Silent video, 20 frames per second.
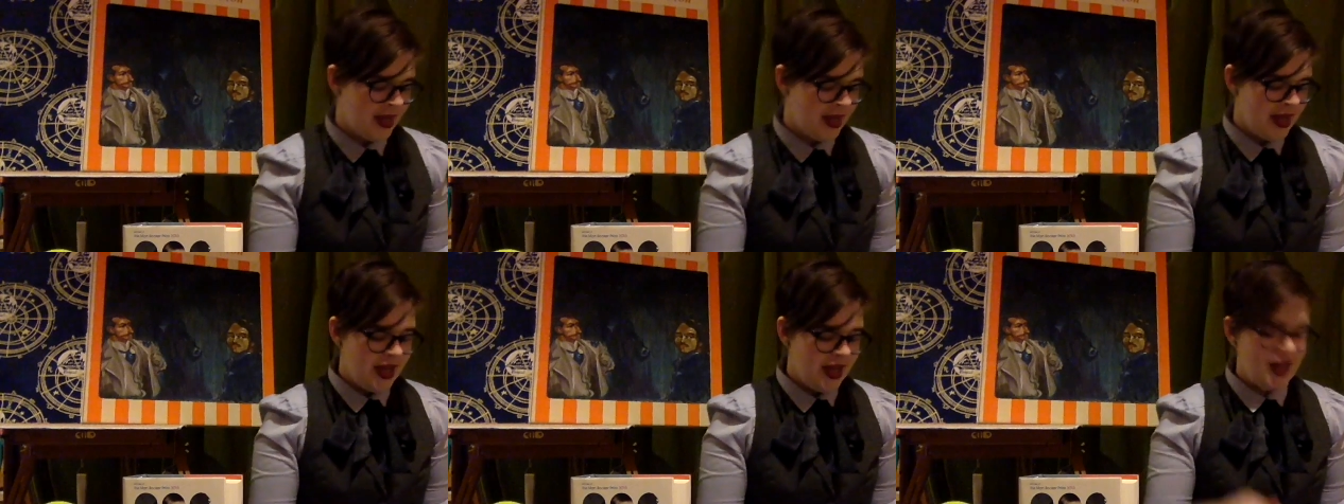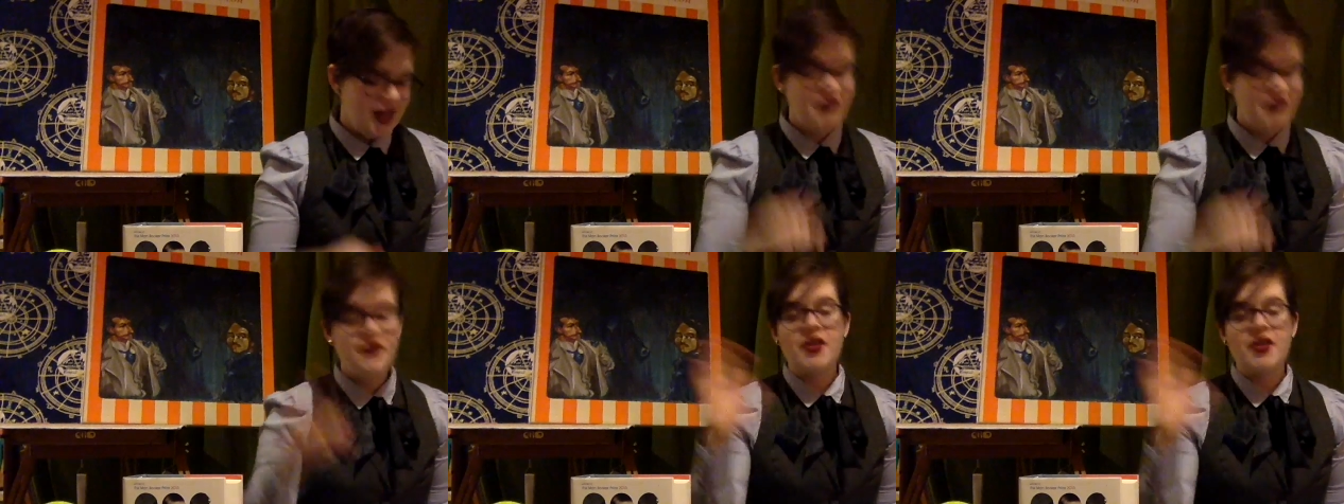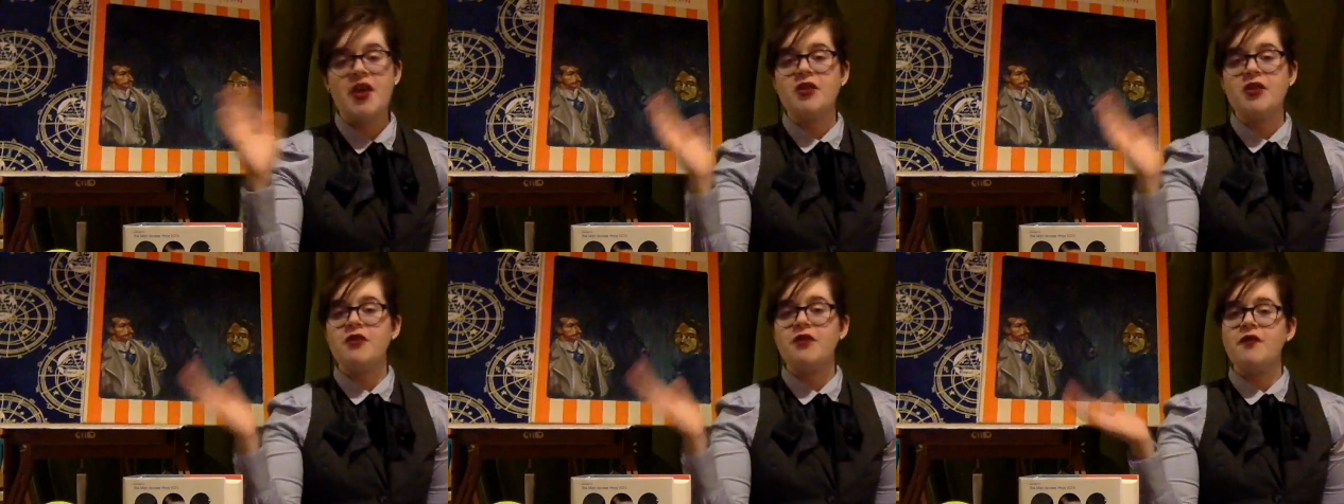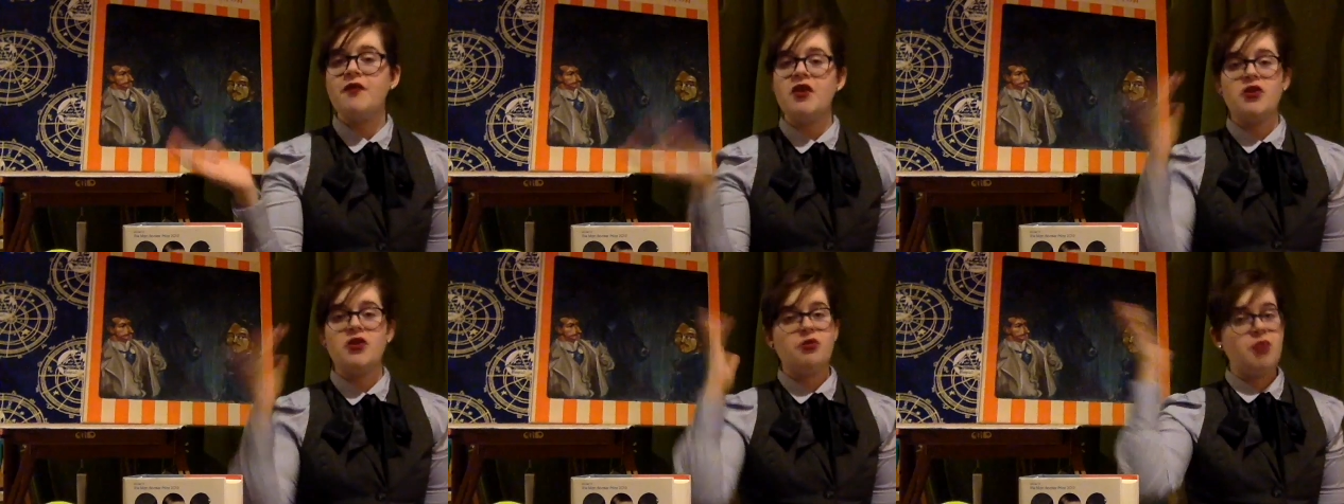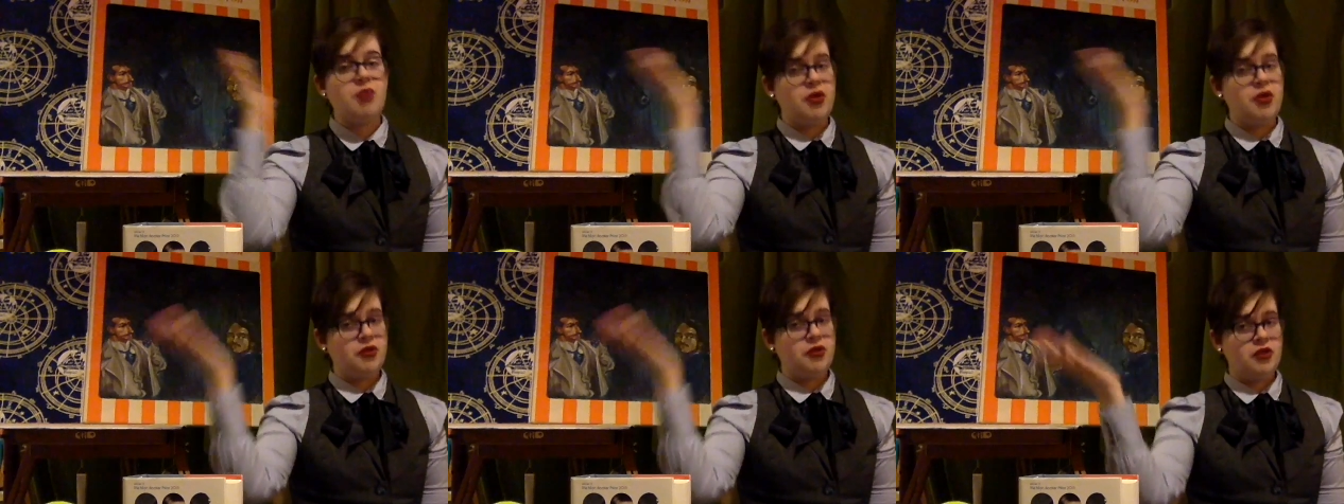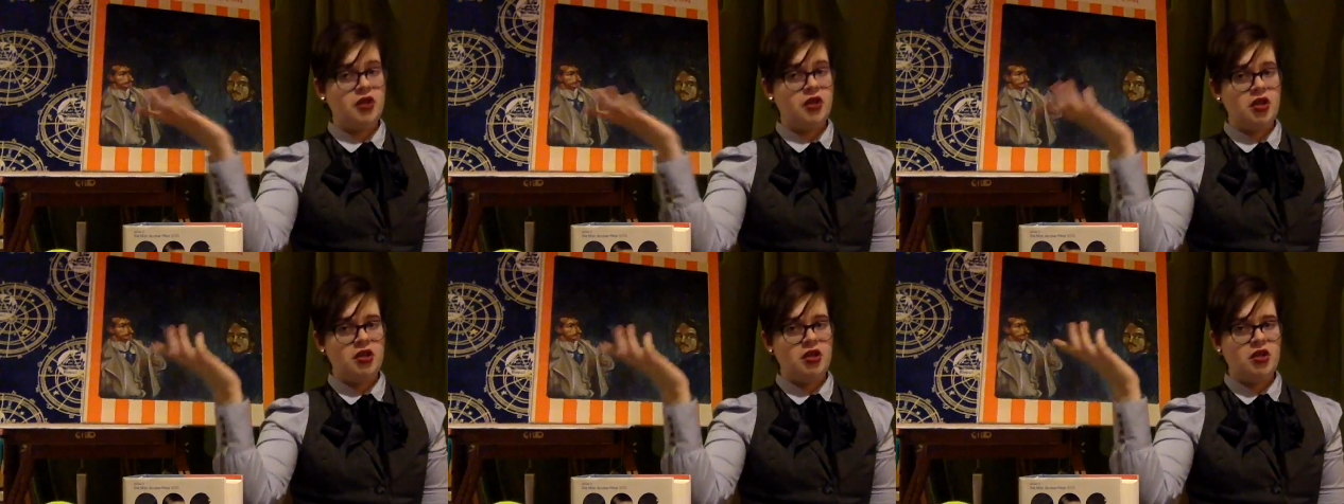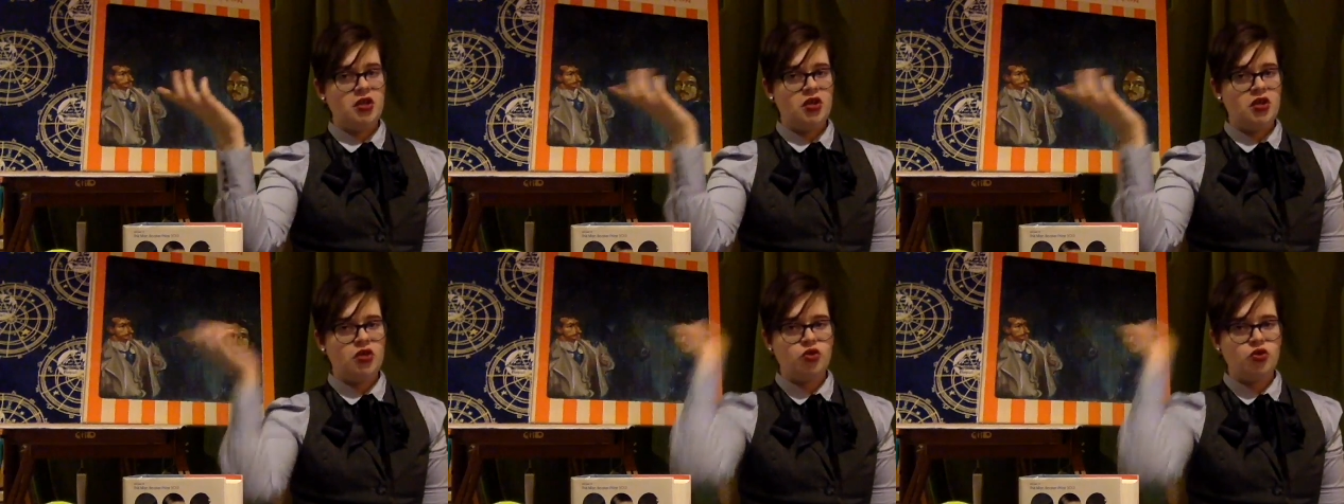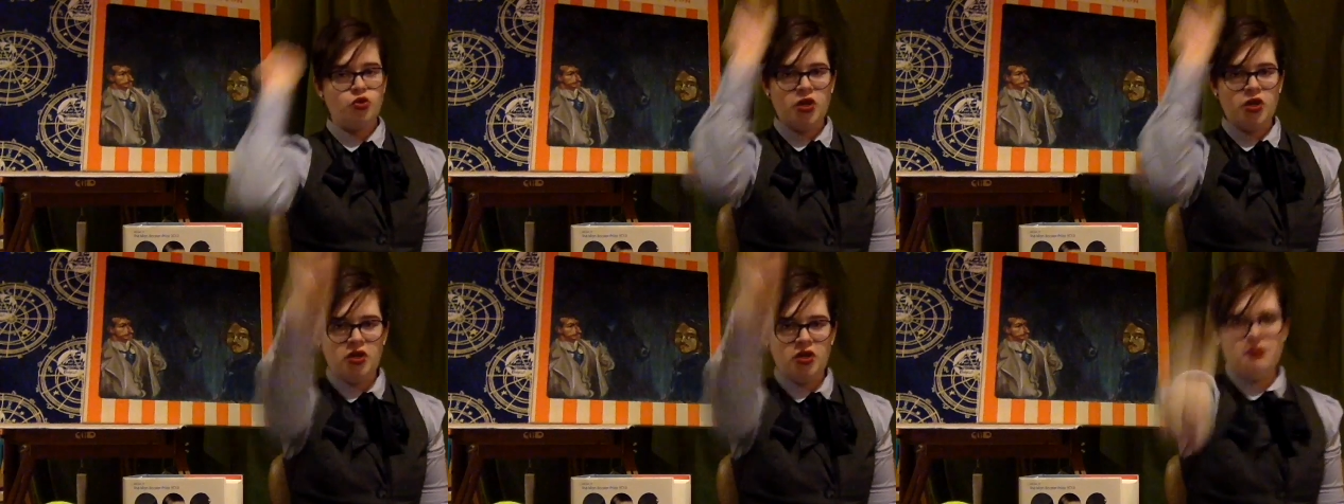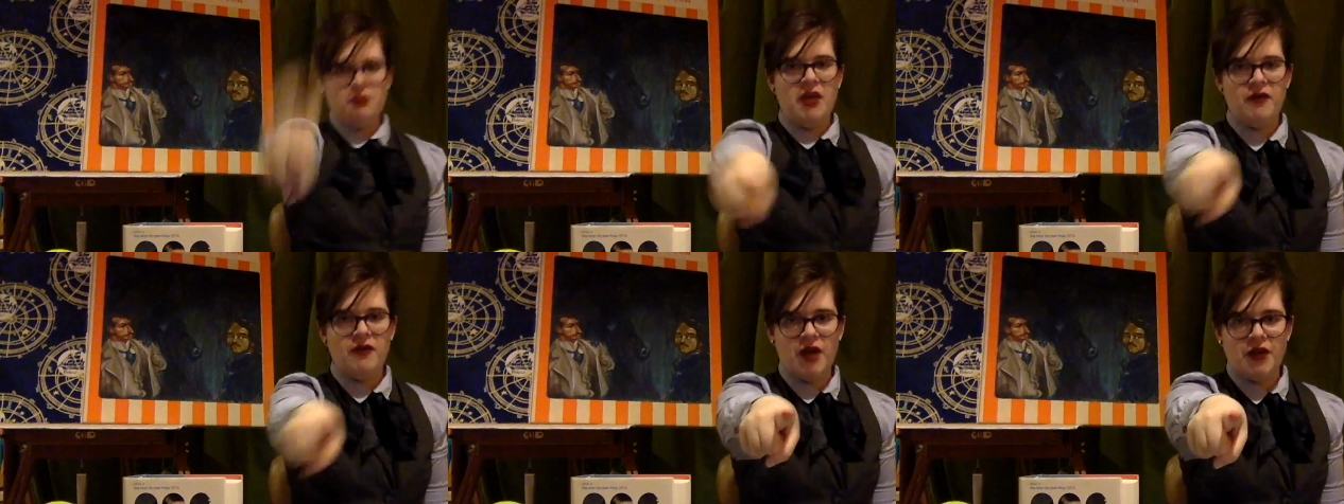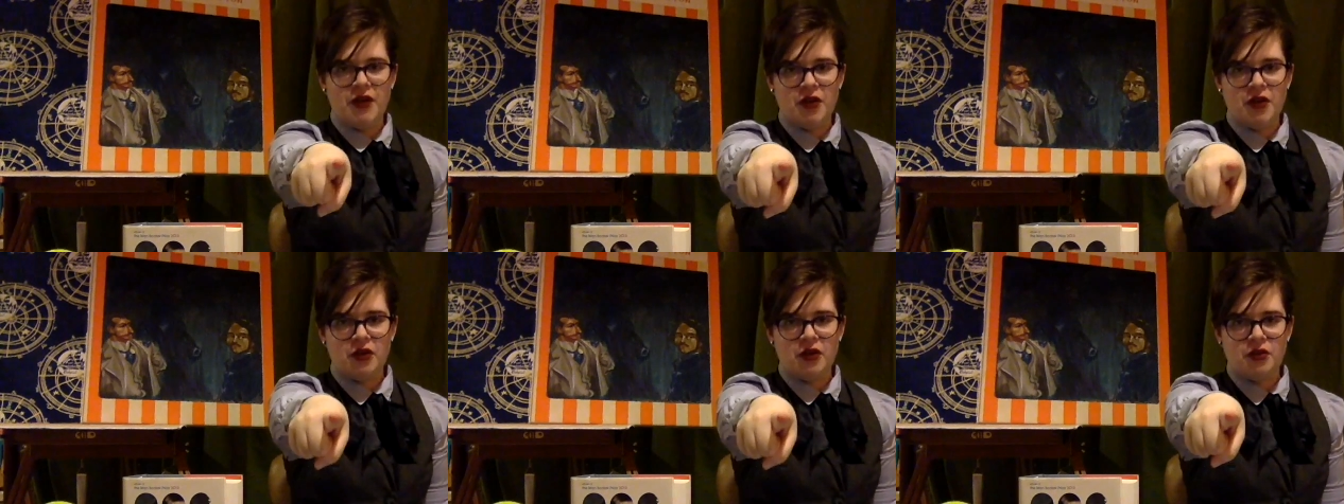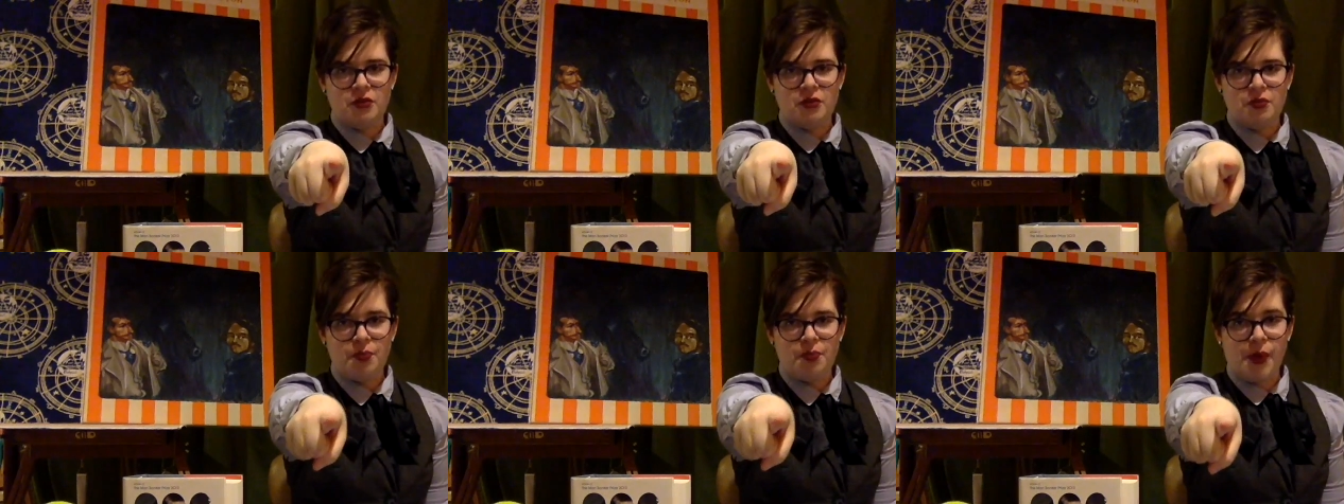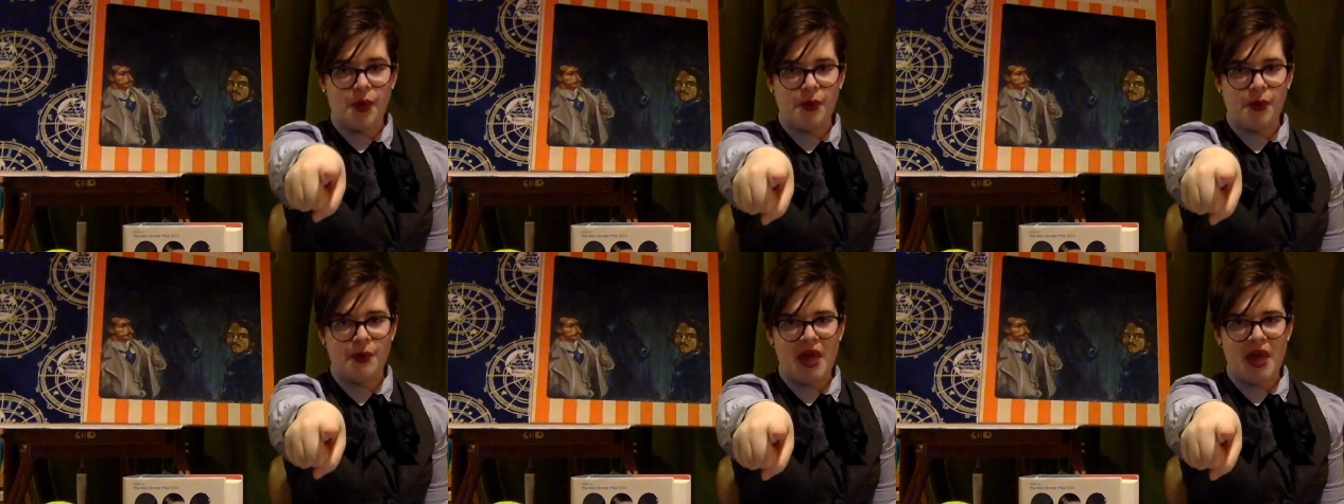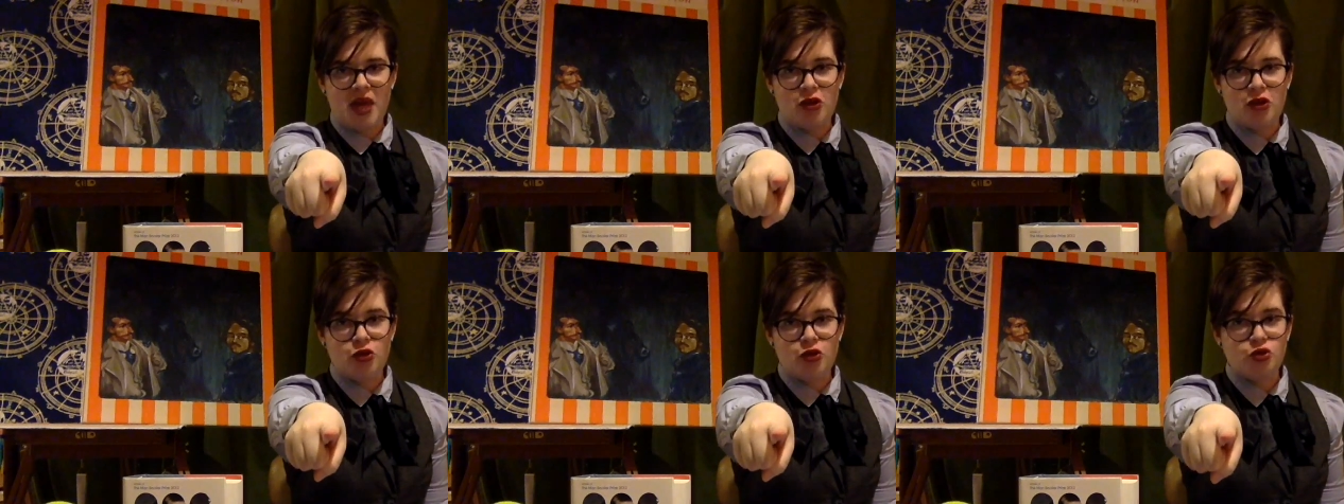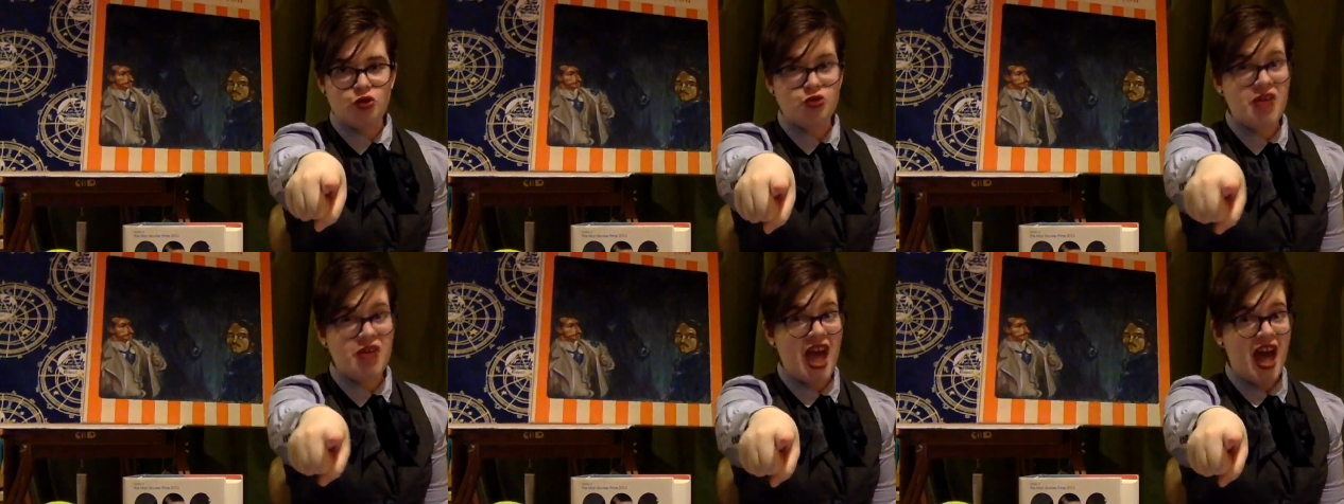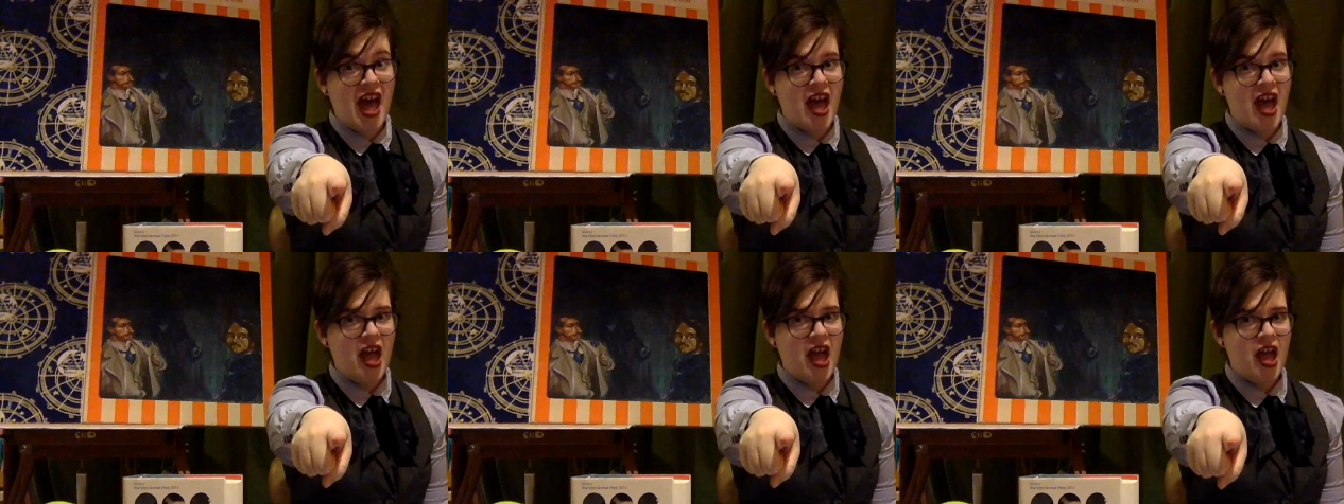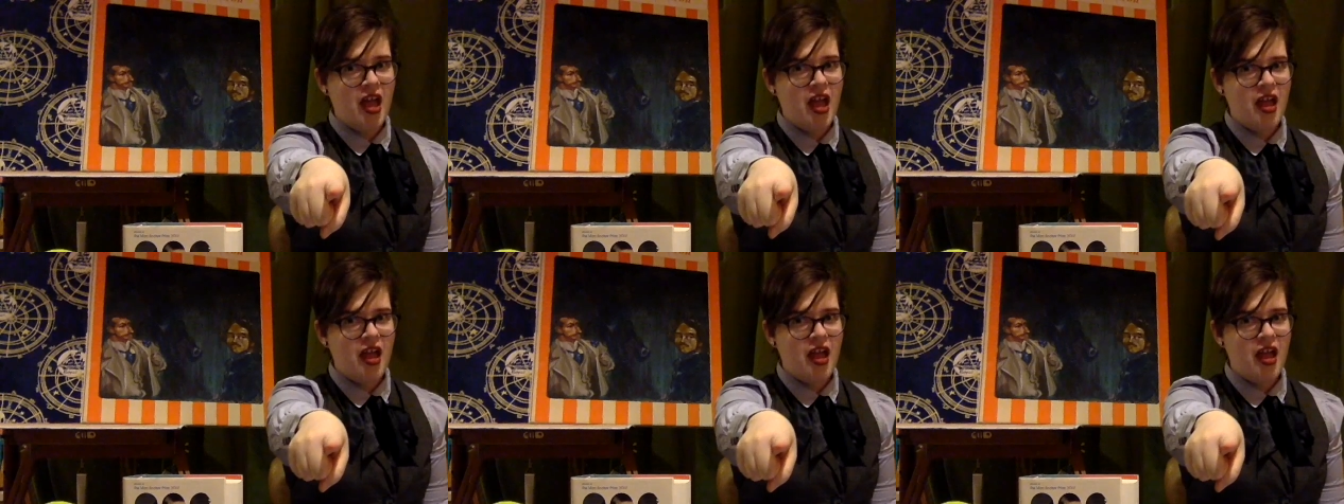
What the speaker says: His philosophy is basically, you killed my father, prepare to die.